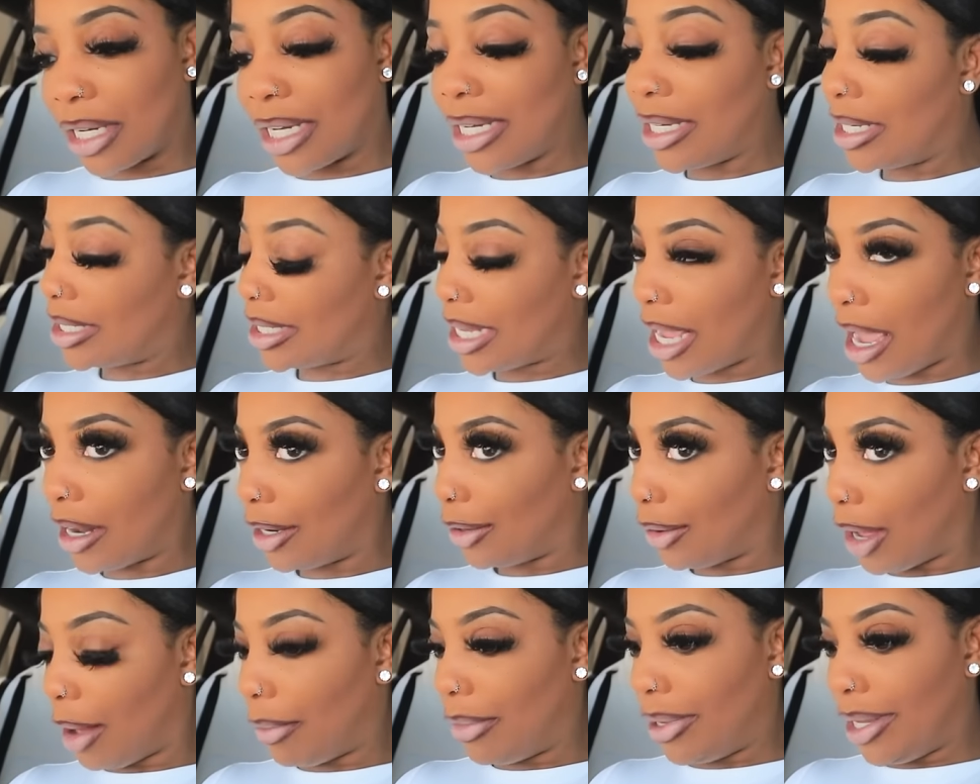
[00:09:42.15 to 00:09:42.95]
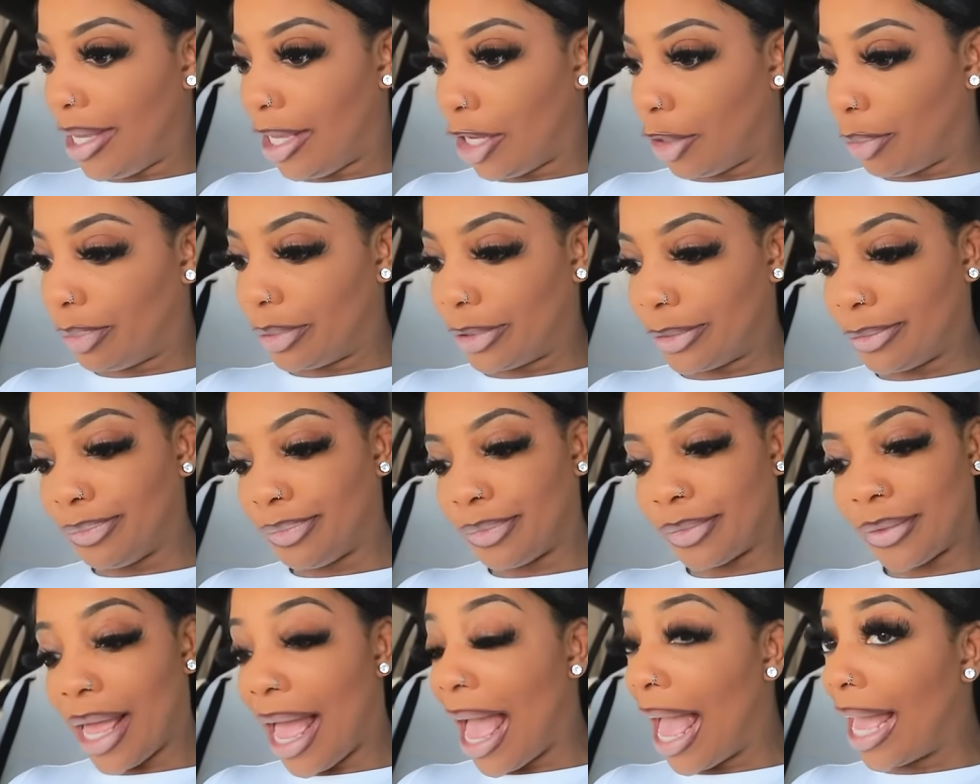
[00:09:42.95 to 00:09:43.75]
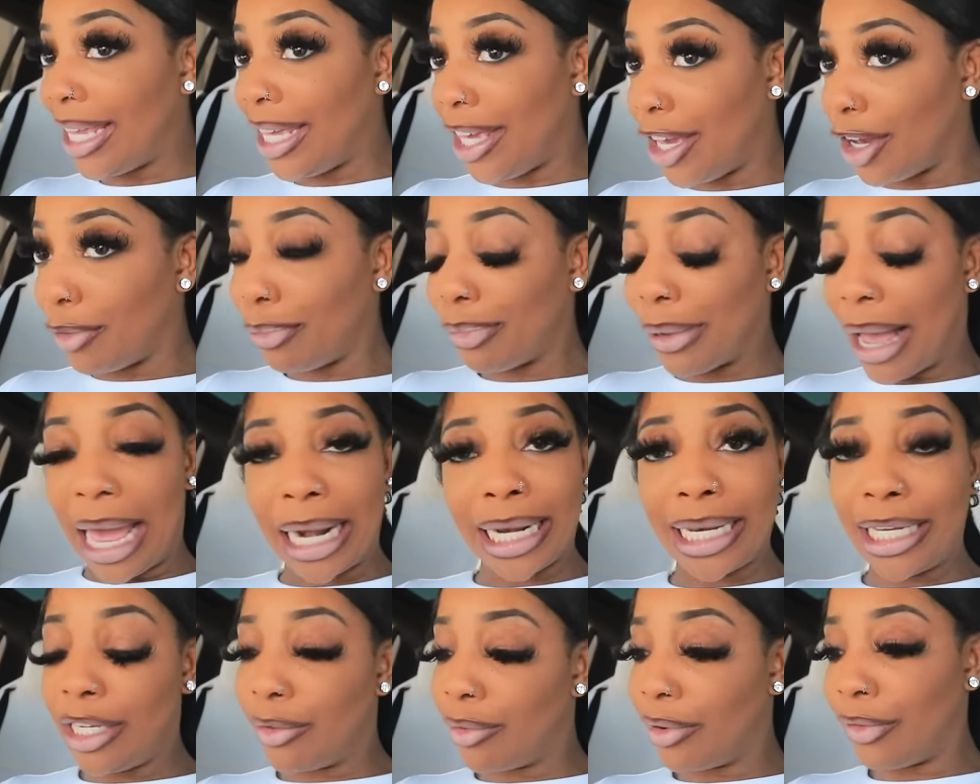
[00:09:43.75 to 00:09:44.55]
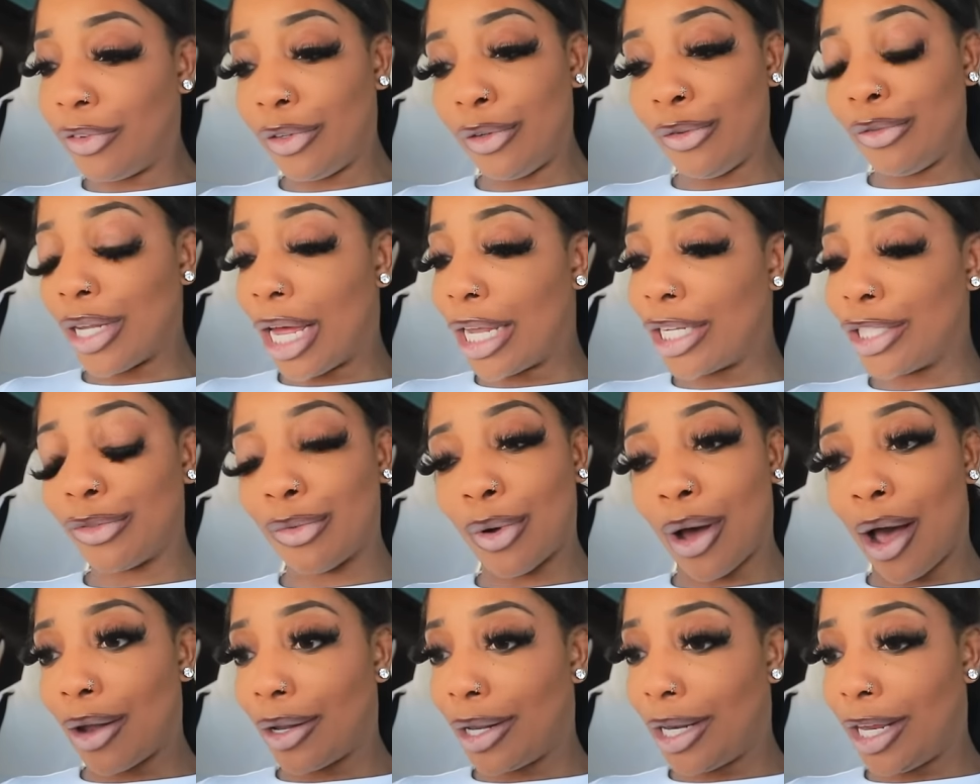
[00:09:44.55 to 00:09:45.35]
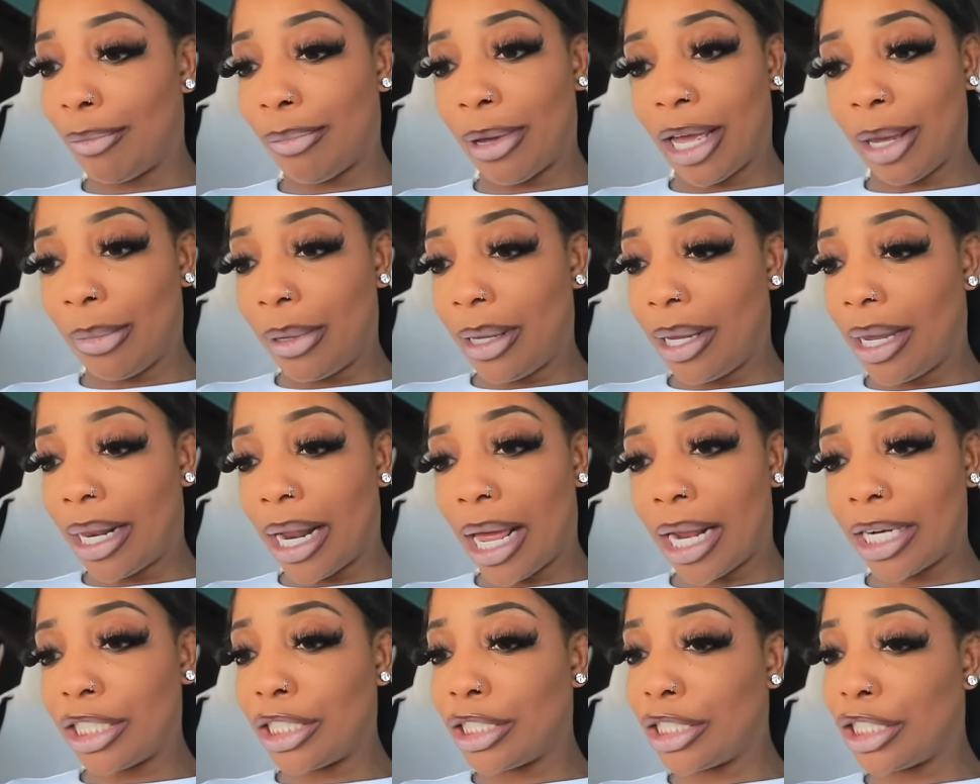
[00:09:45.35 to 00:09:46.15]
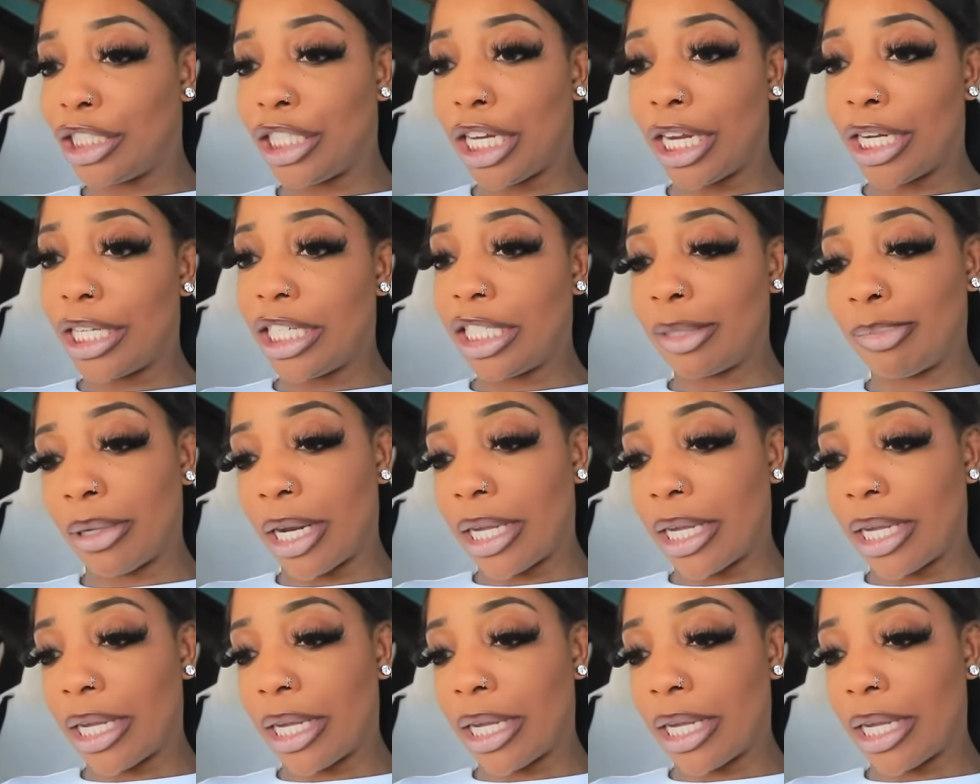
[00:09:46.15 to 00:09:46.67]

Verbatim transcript: because y'all know I be yelping. I yelp, I leave reviews, I do all of that, baby. And I check these